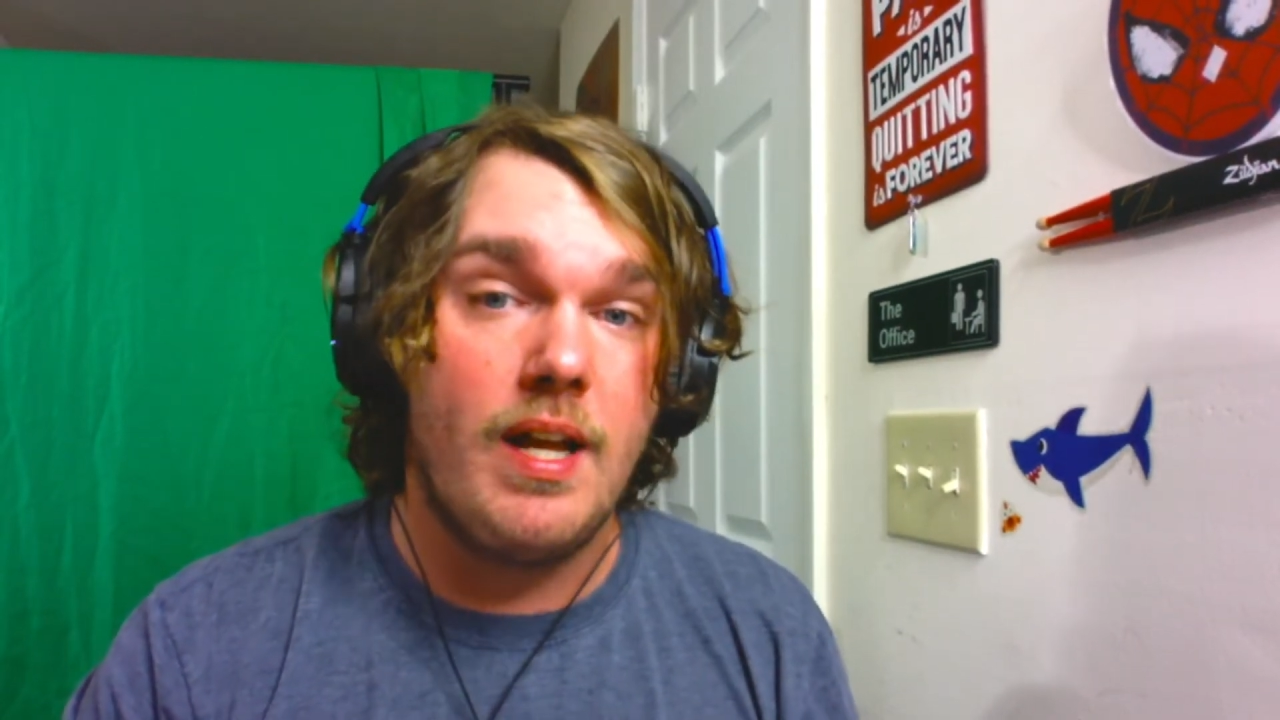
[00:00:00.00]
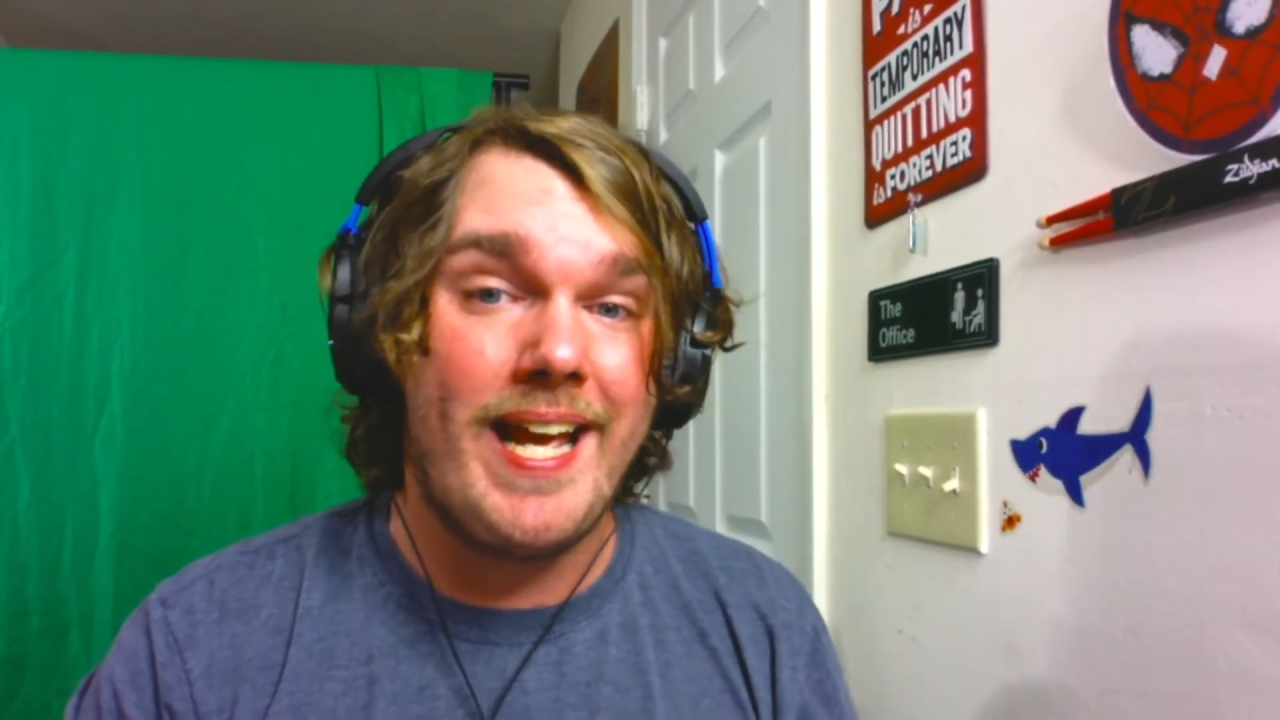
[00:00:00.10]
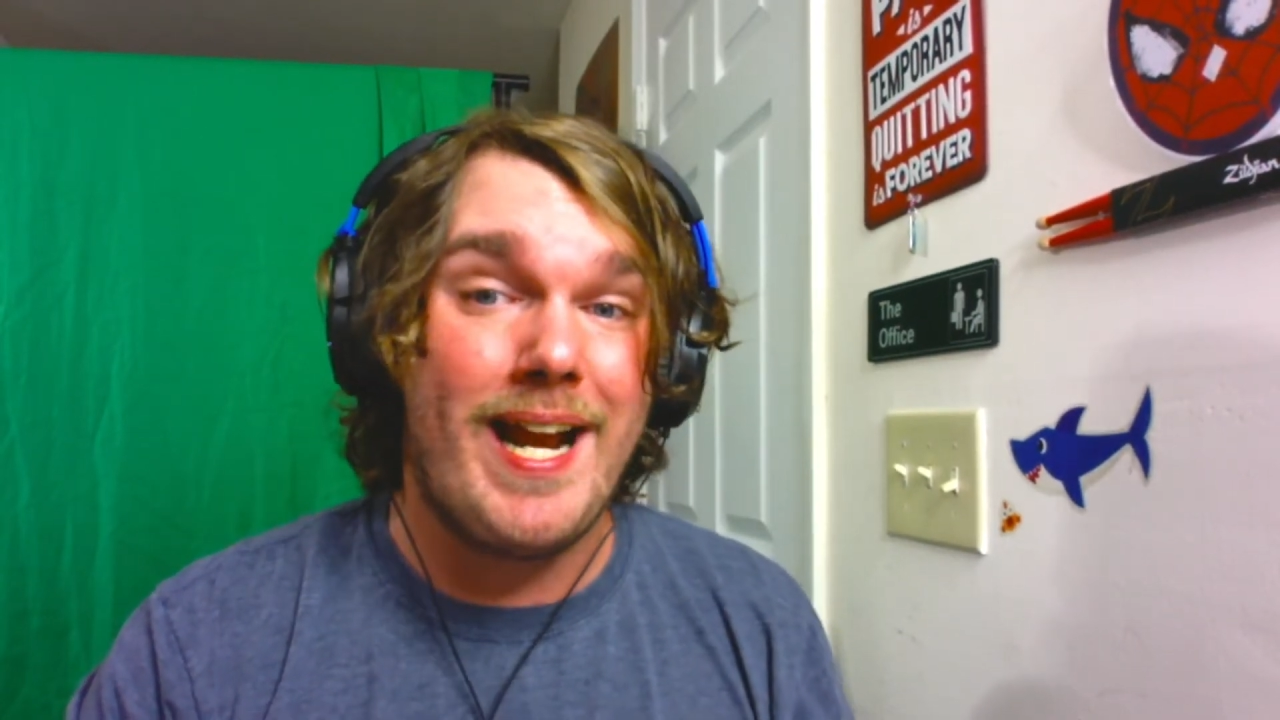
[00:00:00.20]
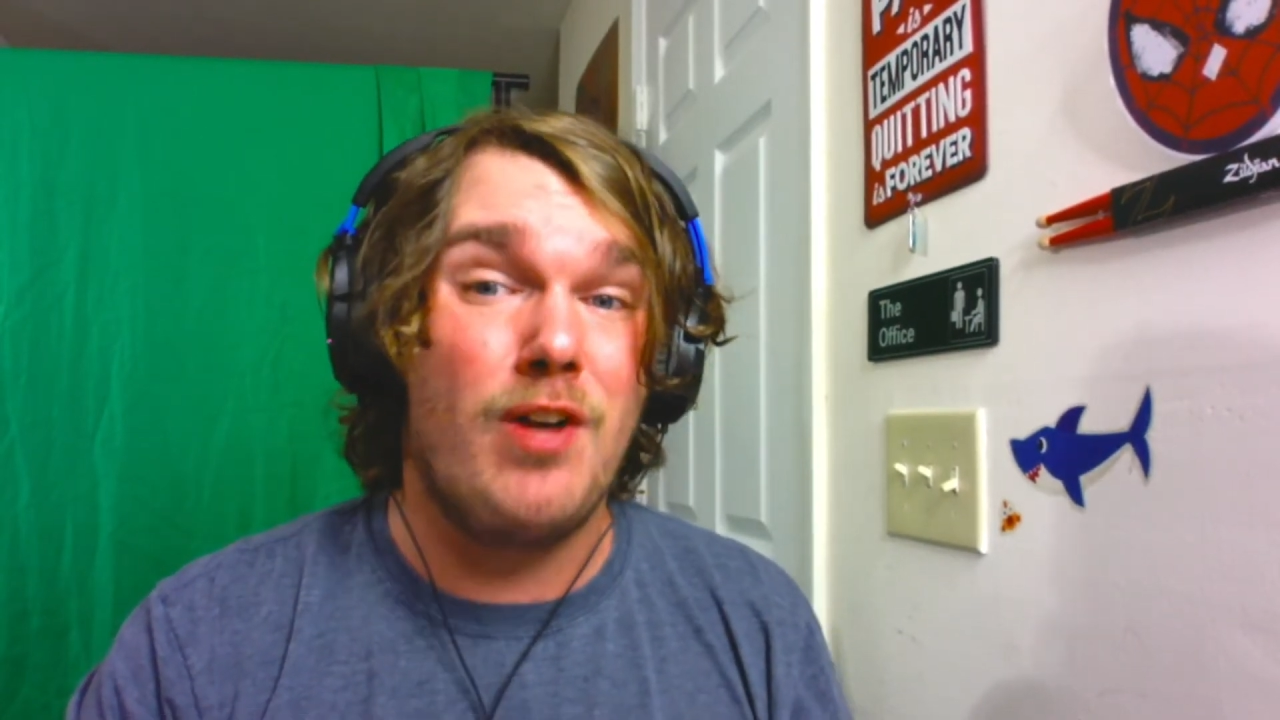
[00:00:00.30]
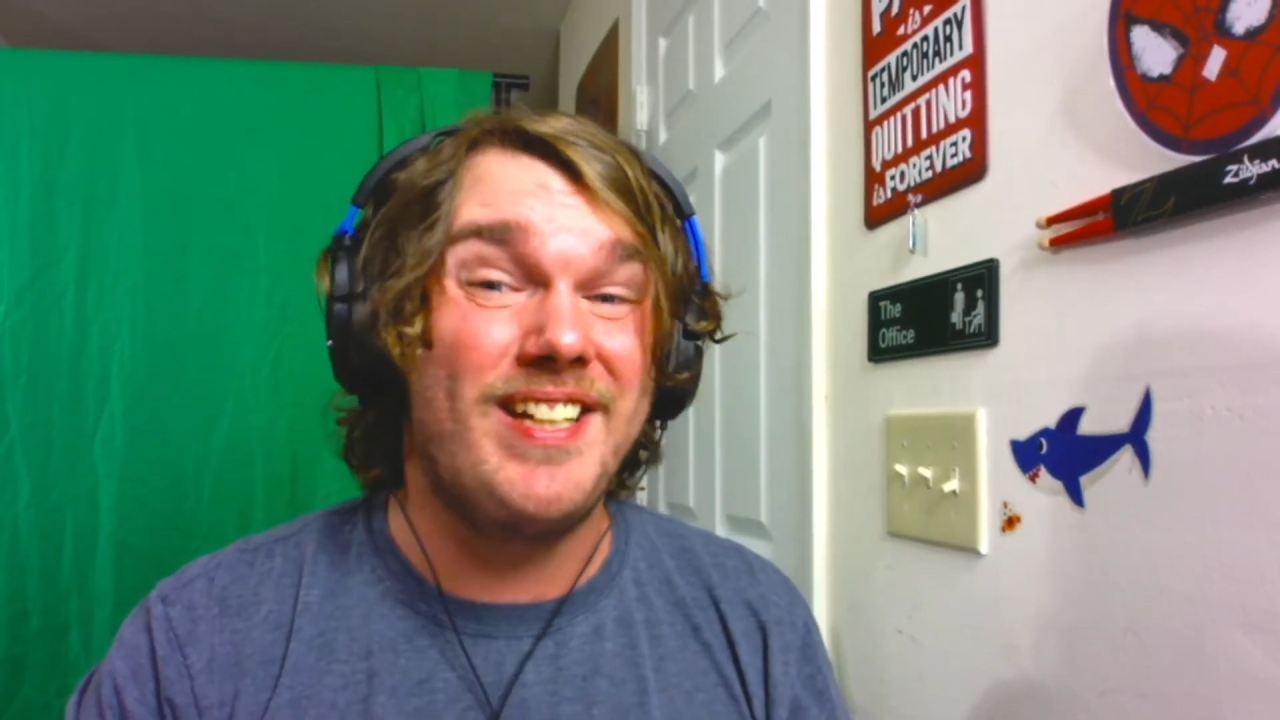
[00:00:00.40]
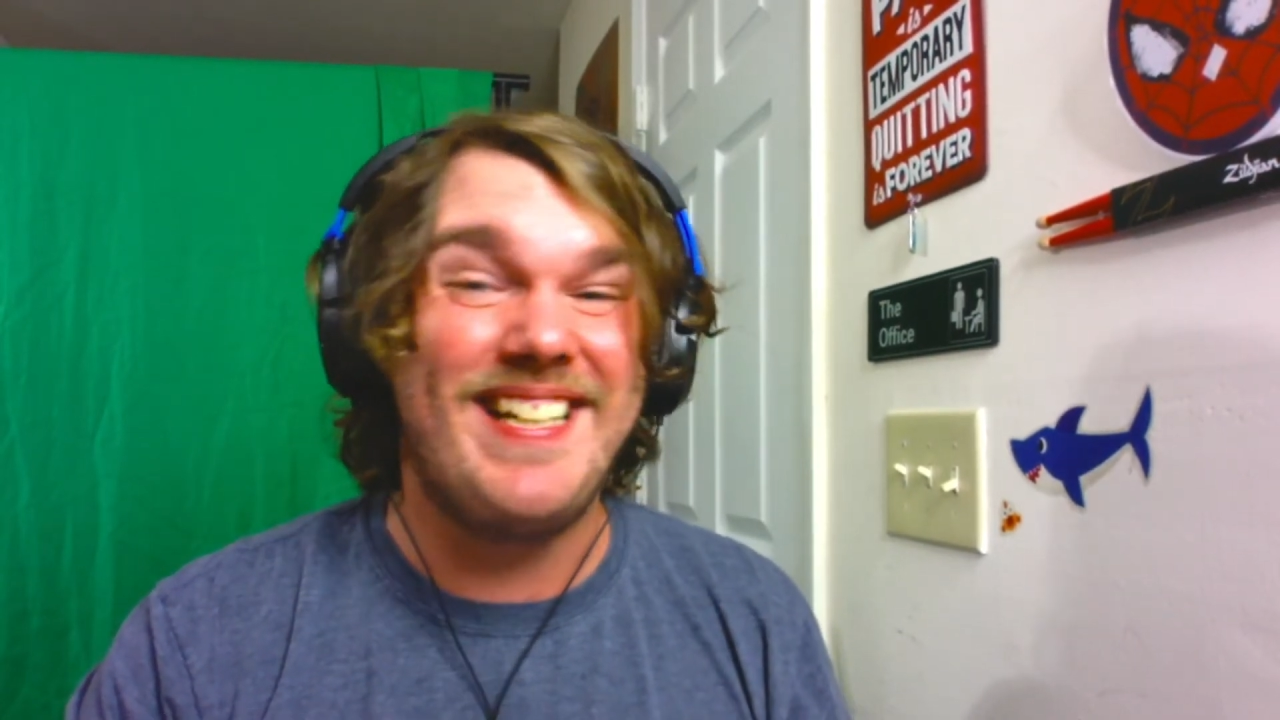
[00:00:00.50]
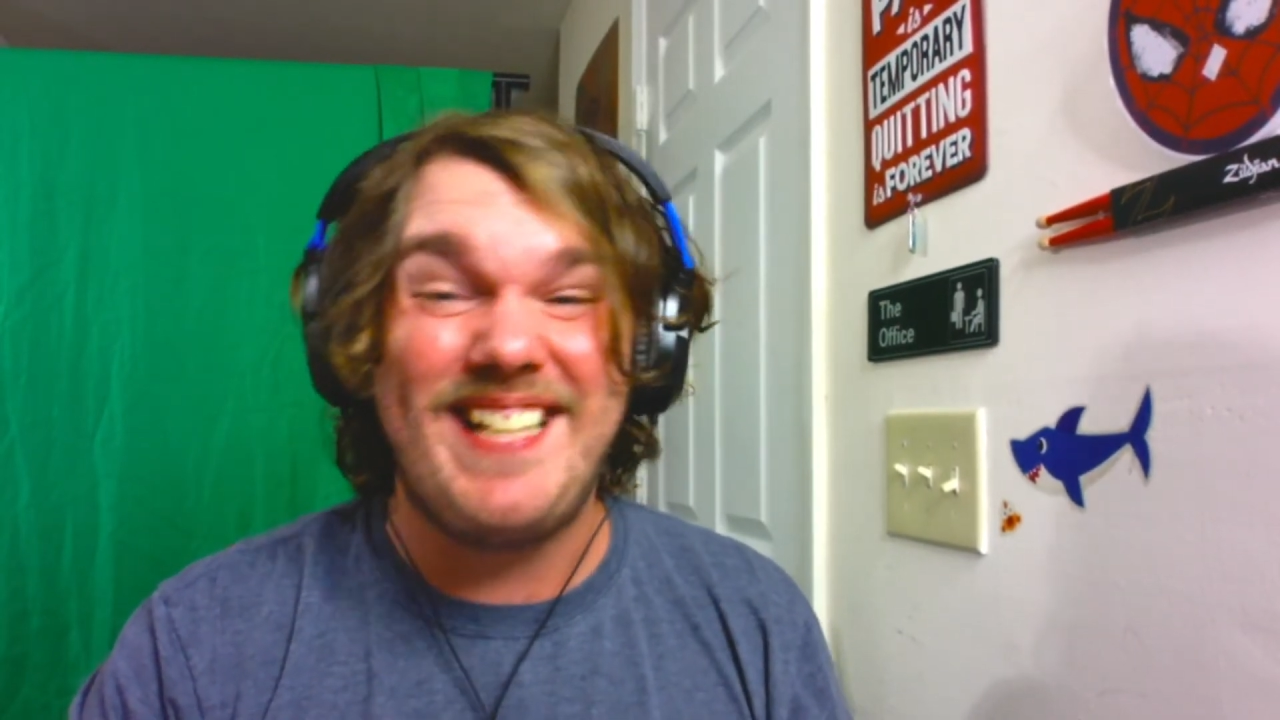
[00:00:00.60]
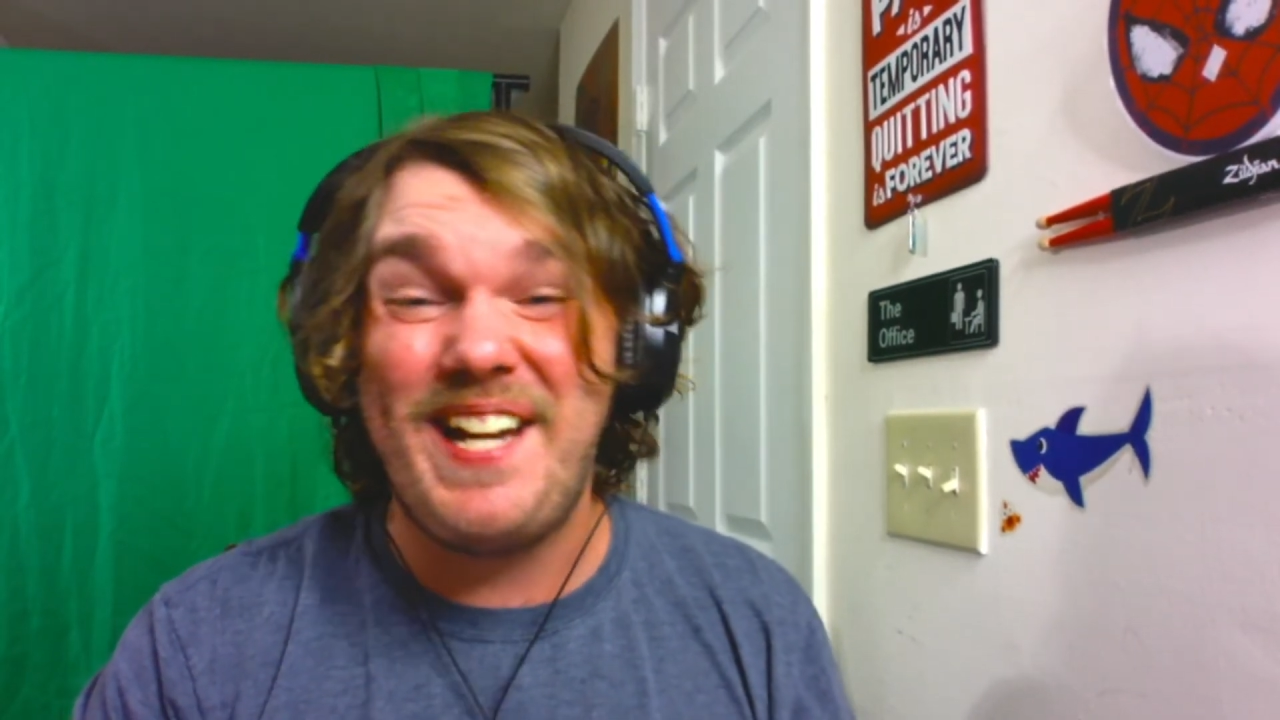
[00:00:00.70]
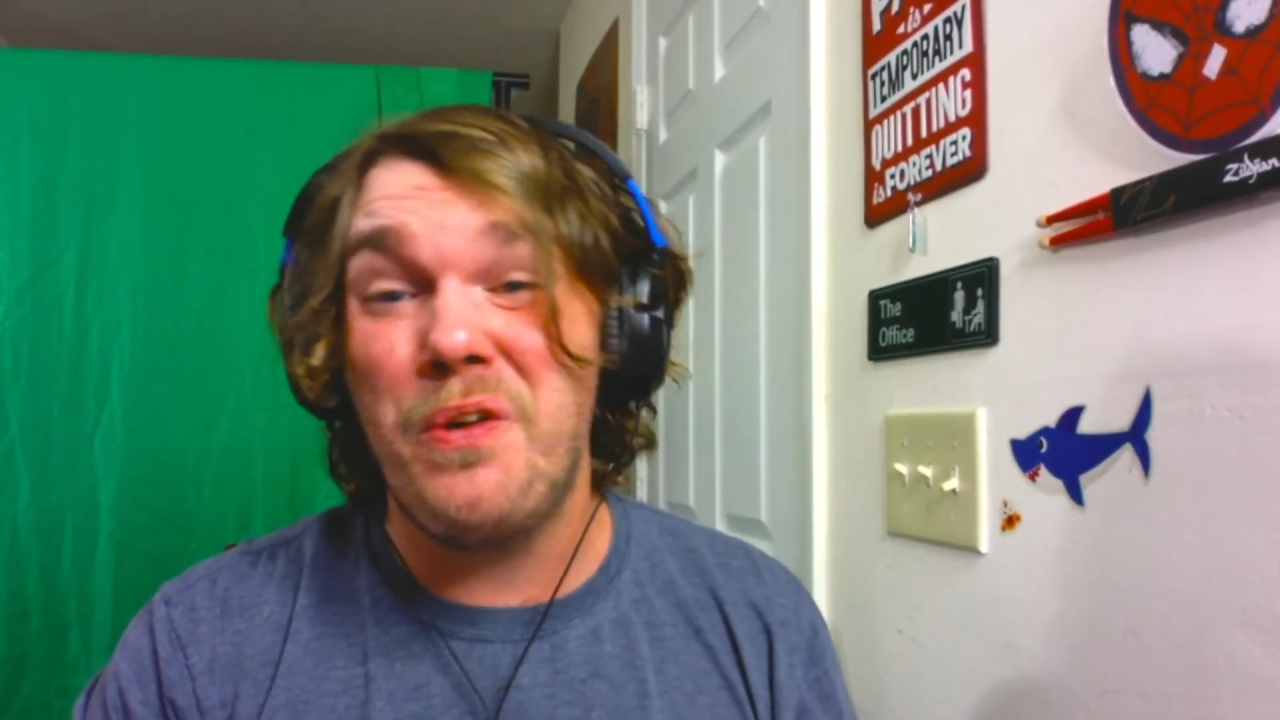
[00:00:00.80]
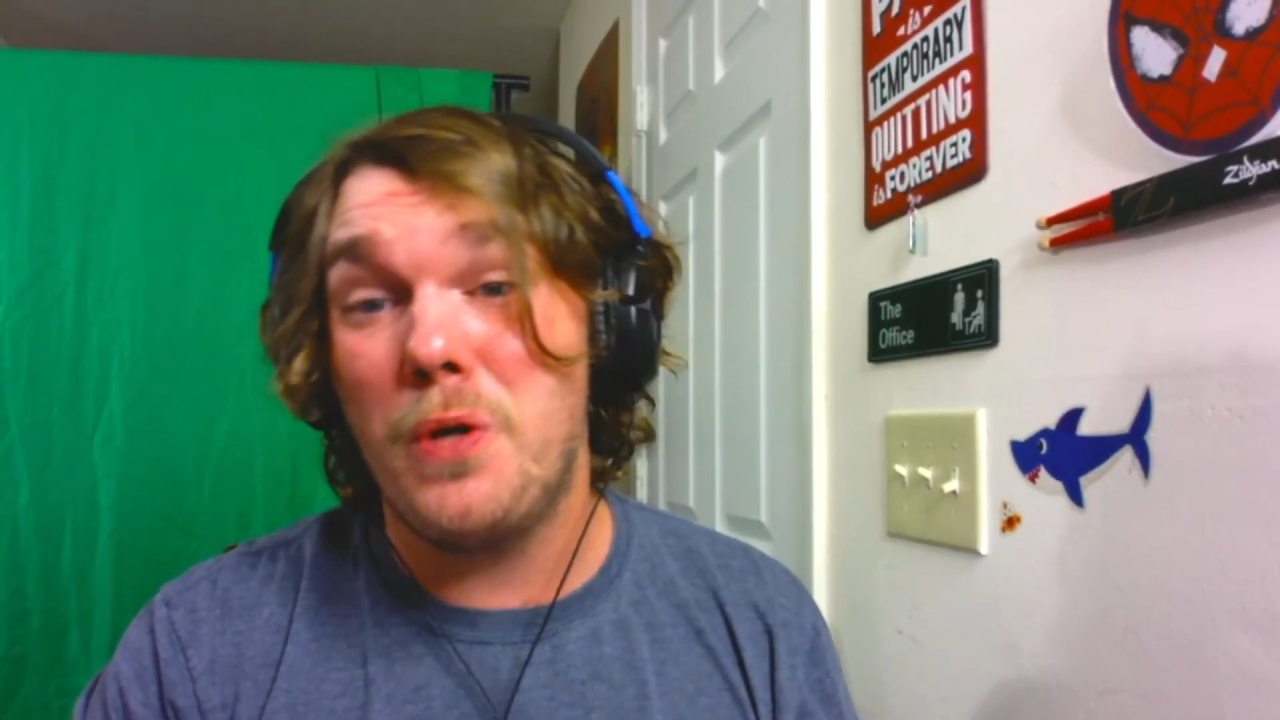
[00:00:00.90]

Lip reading: and I'll continue